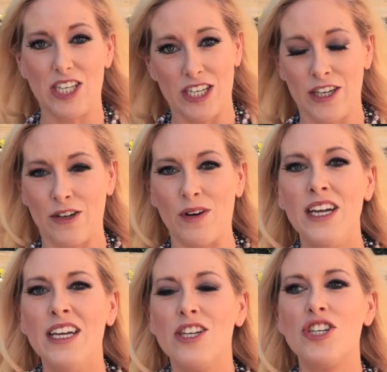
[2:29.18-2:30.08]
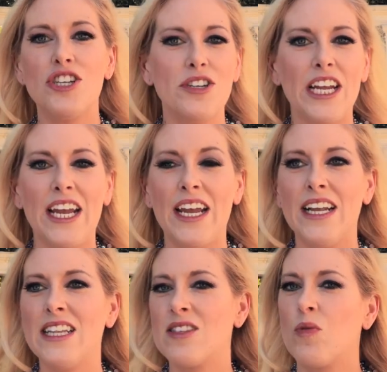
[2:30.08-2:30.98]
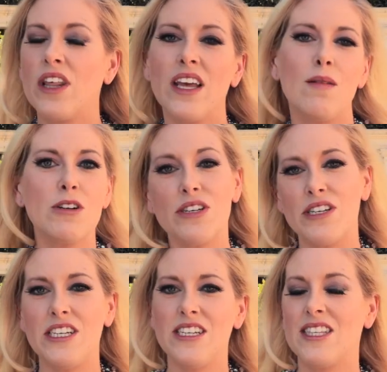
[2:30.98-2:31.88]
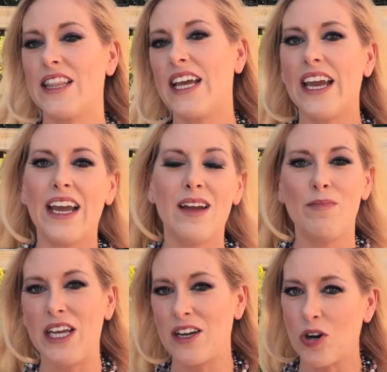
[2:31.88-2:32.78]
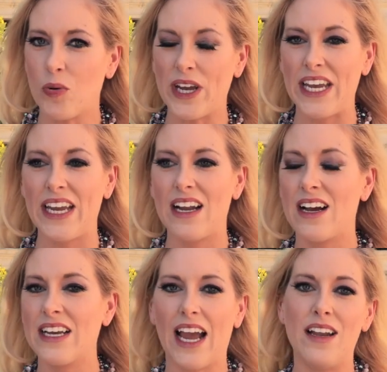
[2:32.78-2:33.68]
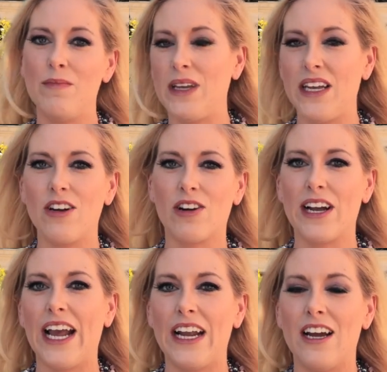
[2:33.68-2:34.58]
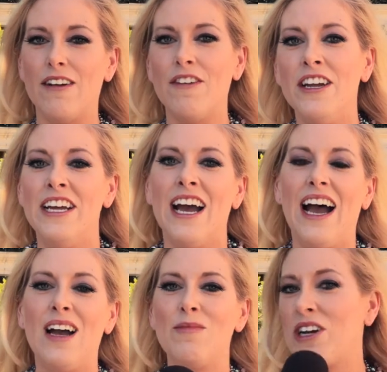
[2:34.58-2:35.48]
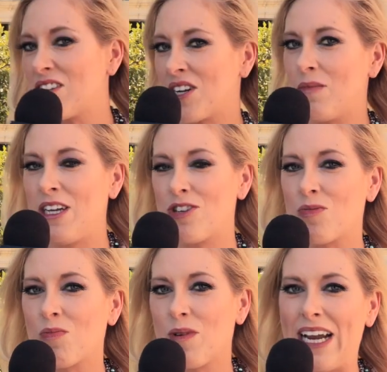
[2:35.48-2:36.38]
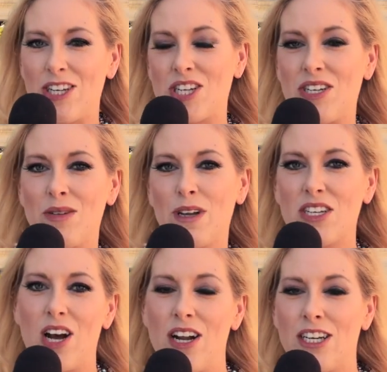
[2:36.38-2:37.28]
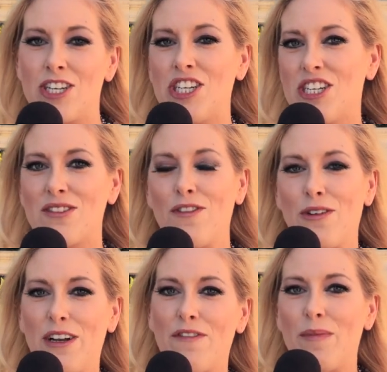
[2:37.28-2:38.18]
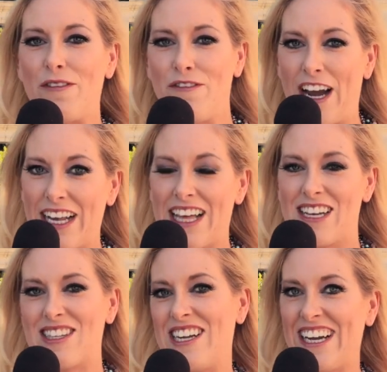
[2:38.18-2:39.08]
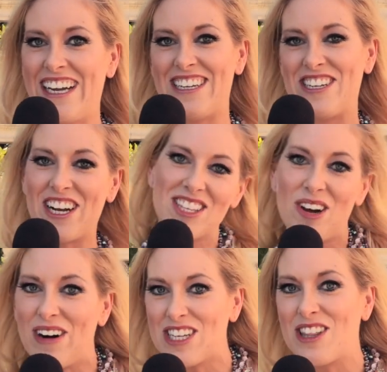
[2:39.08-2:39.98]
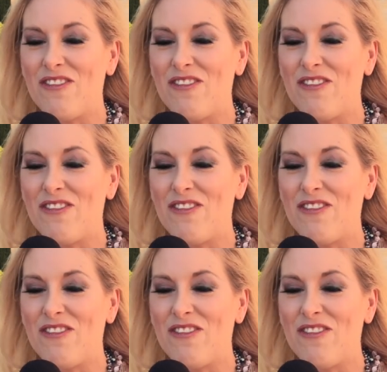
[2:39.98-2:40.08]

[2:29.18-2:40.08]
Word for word: too. Shooting, that's one of the opportunities that they get, being a queen, again, being creative. Um, you guys are gonna meet Rachel McDonough. She just flew in from the fight last night. Did you guys all watch